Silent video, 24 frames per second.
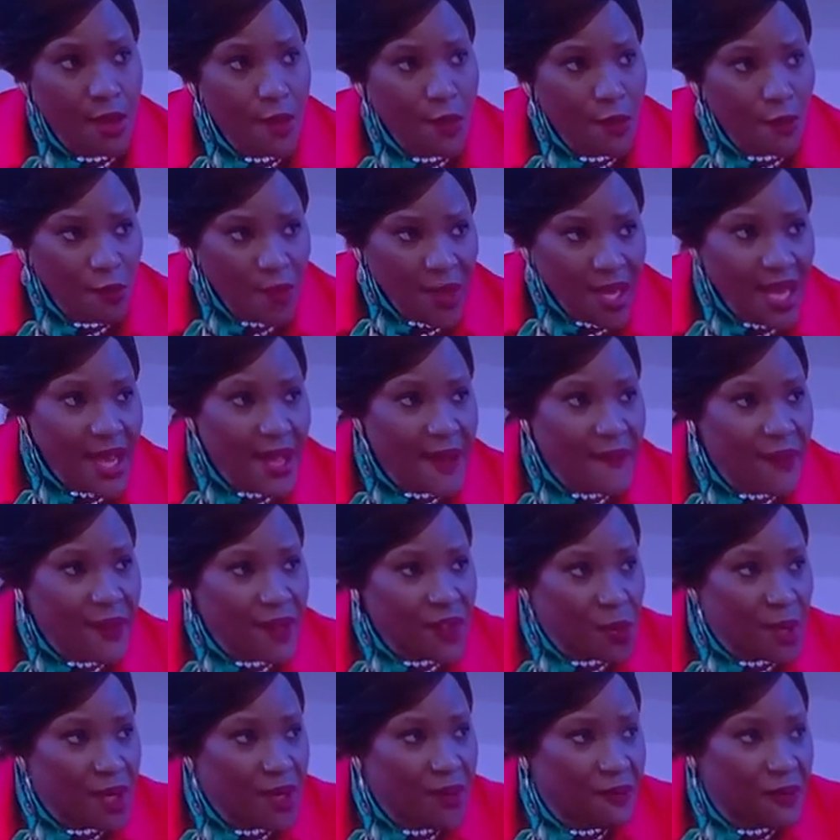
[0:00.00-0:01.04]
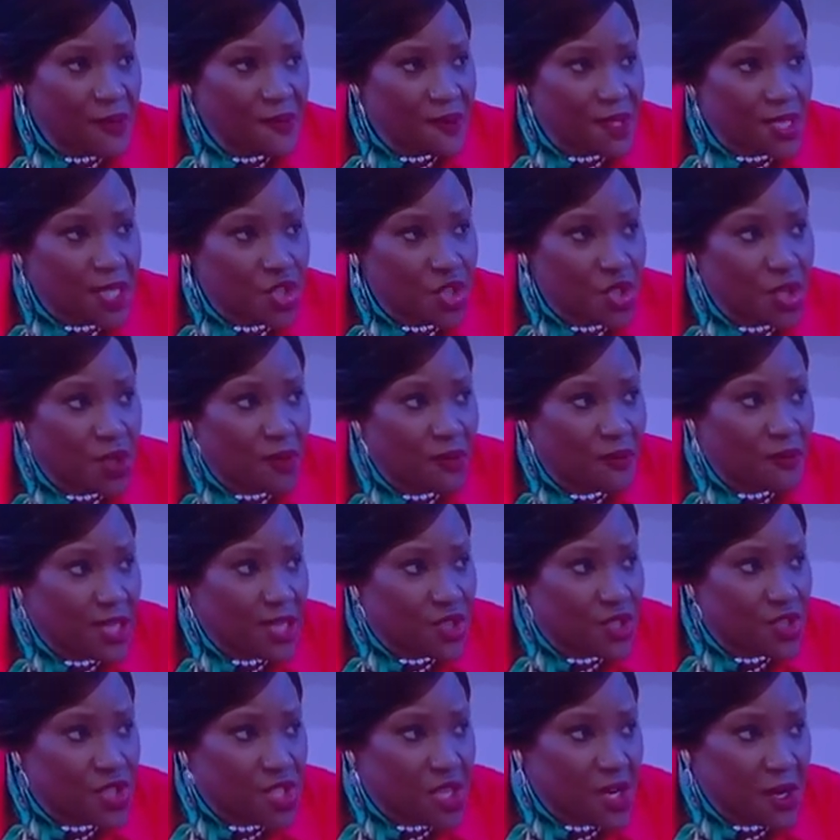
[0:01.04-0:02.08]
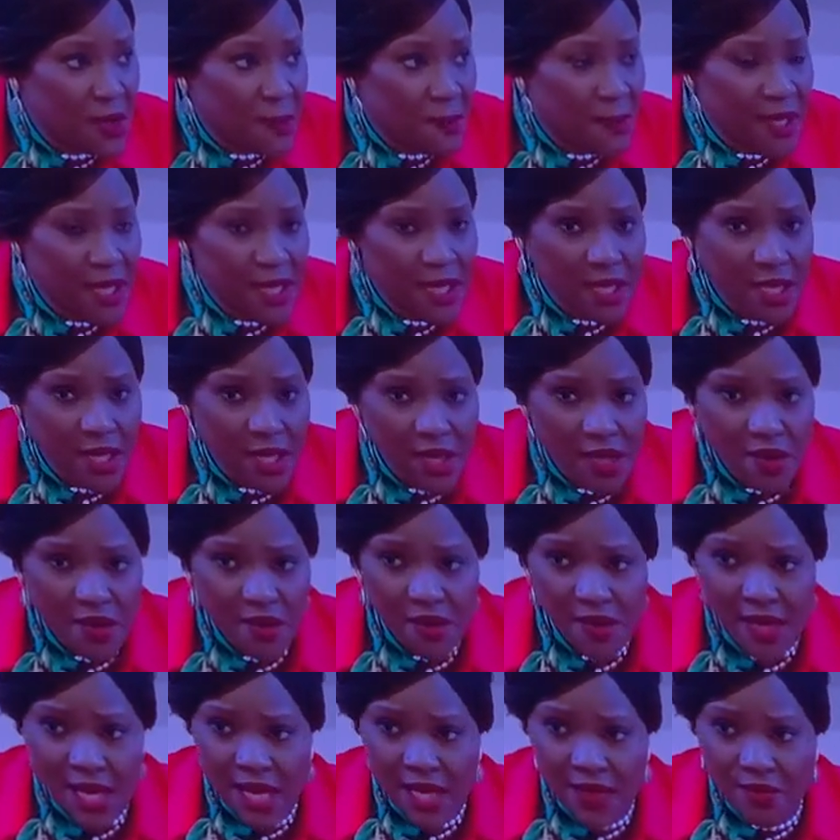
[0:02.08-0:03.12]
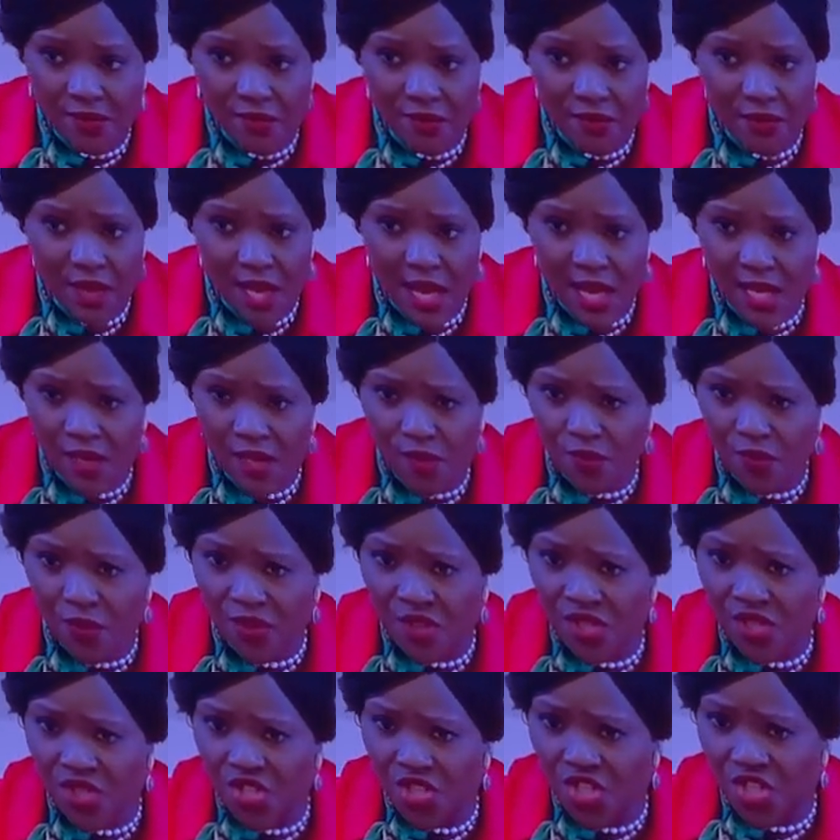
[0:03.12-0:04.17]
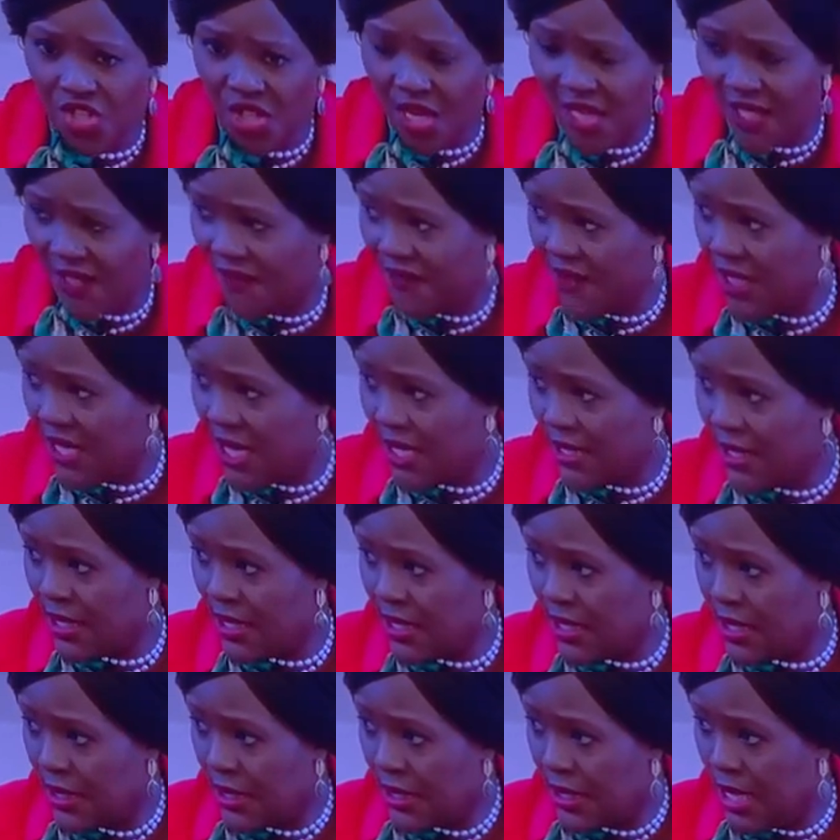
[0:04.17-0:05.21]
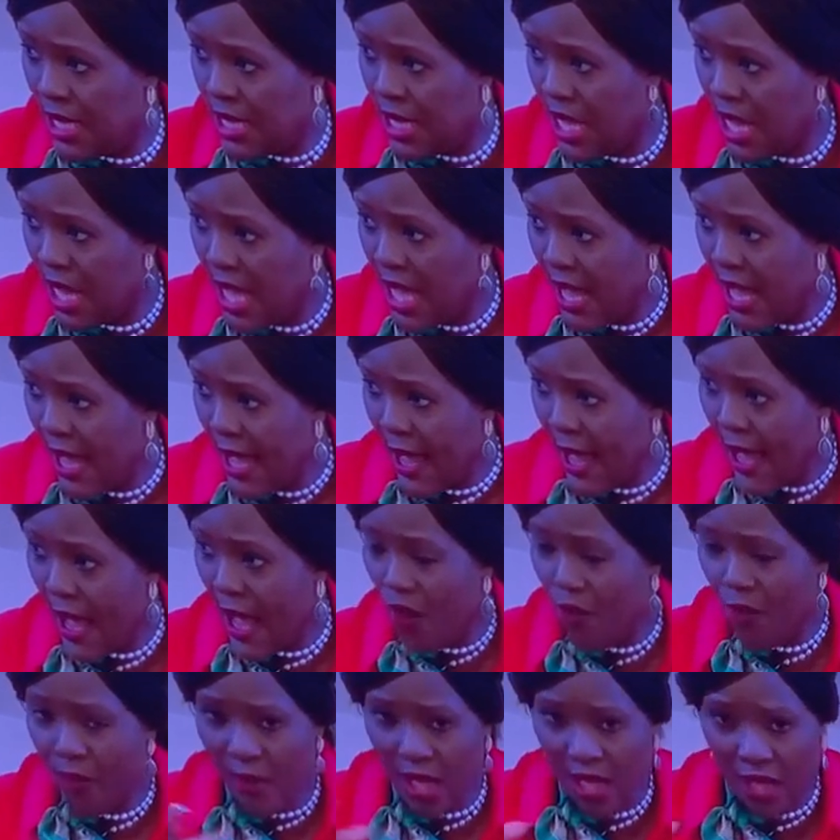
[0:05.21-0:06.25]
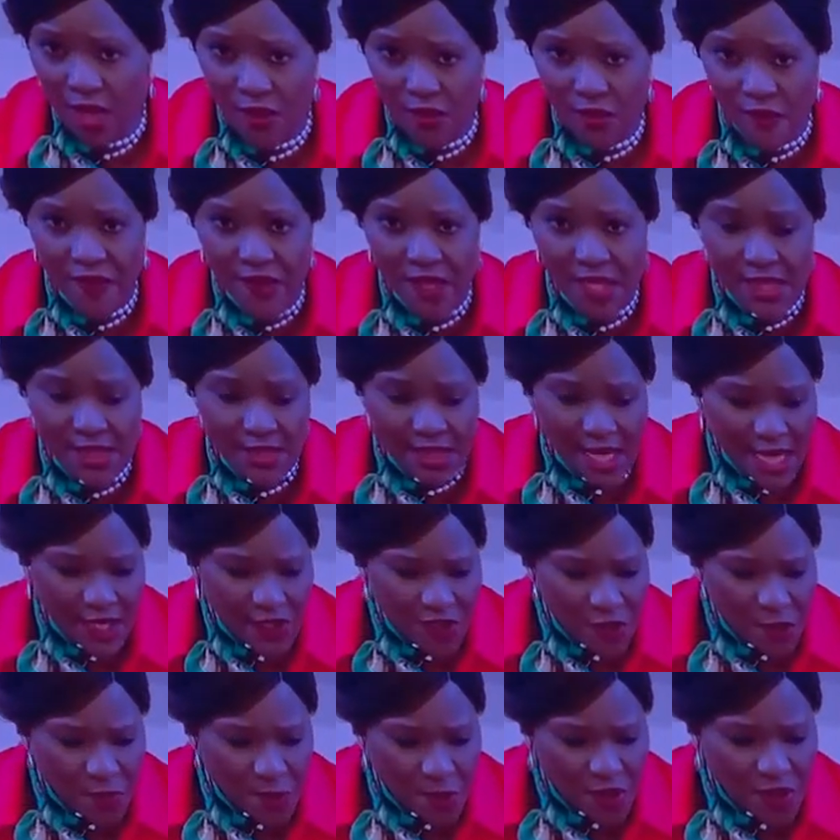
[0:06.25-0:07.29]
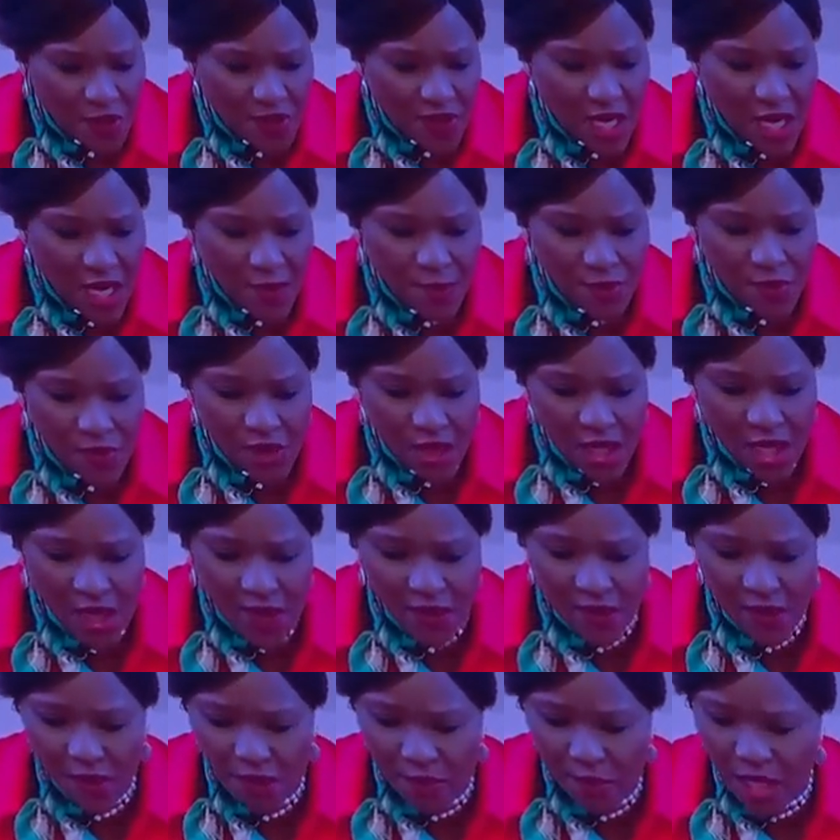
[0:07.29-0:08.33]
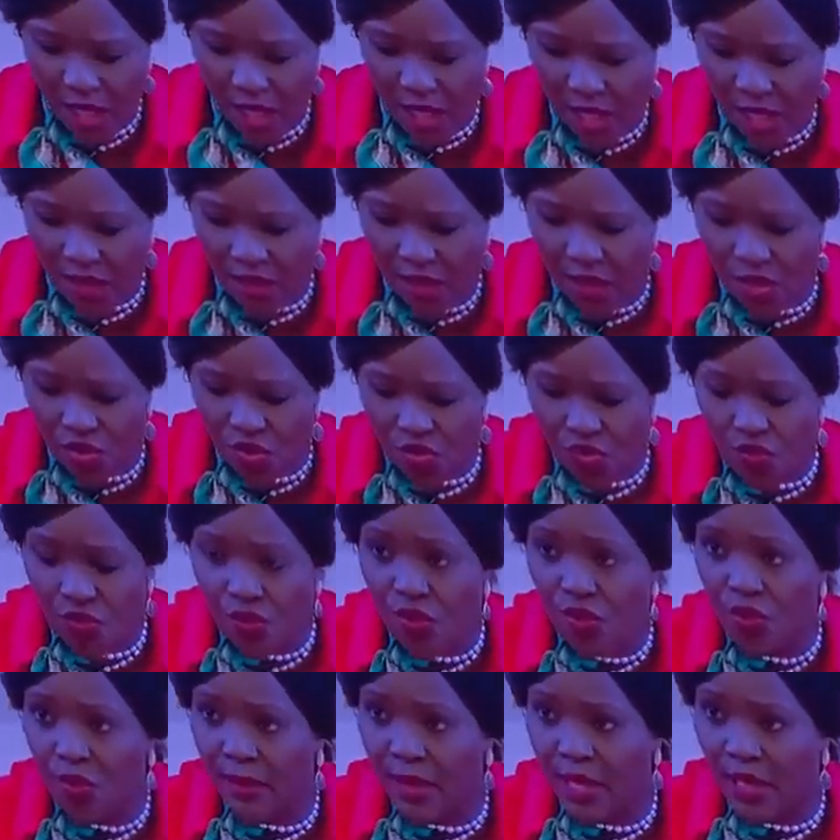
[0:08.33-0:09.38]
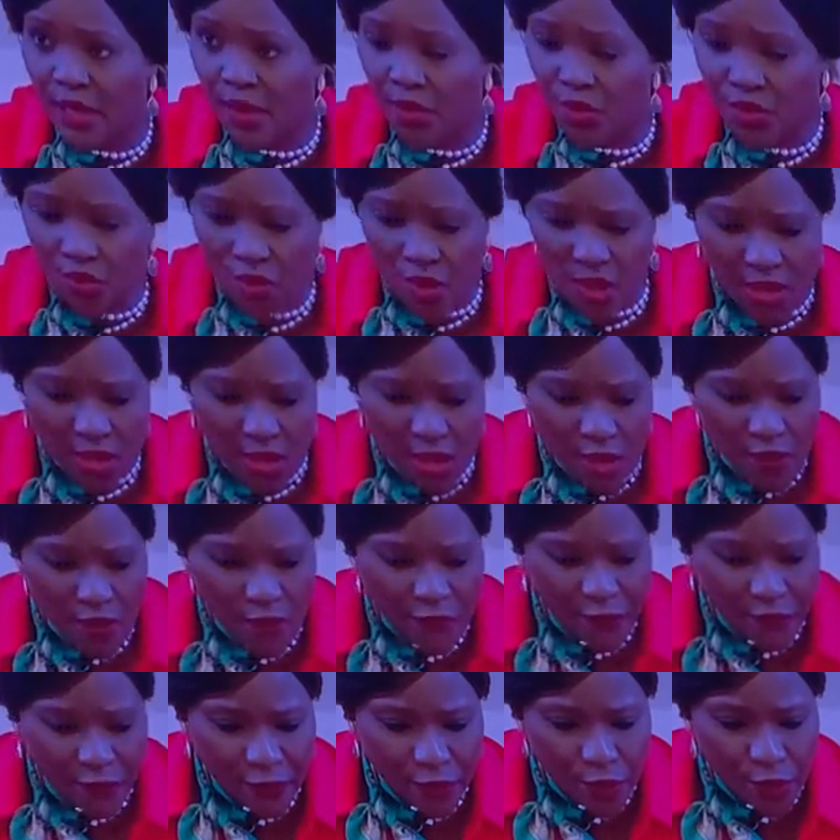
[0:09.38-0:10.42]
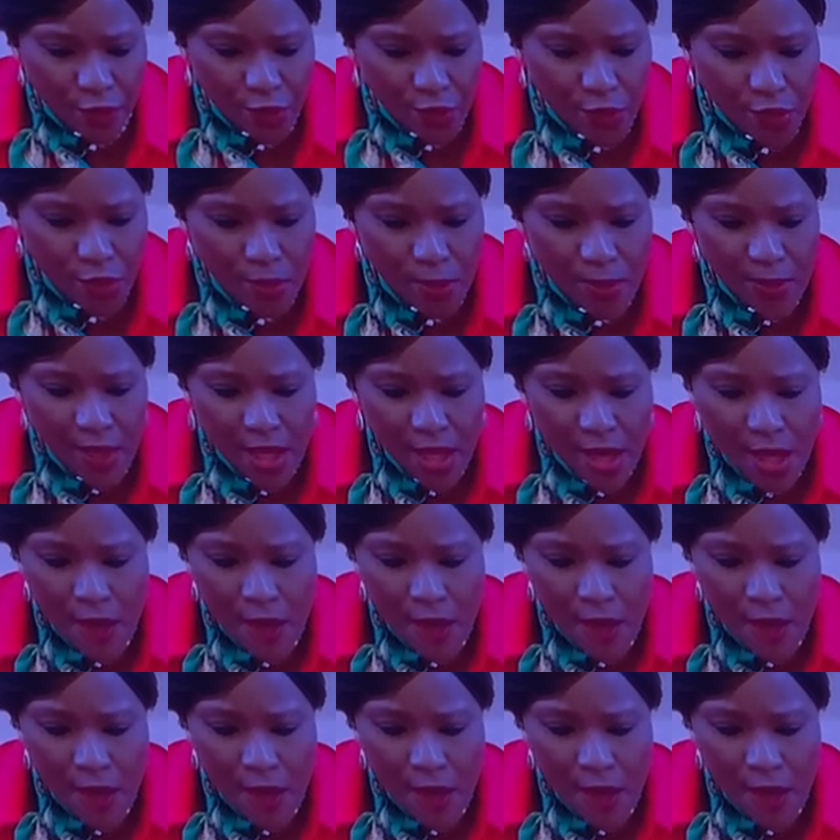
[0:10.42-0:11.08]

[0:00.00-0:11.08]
We have the 25th session of STRP here, and it was just fantastic to see how many of these experts came together, many in this room and also in the overflow room,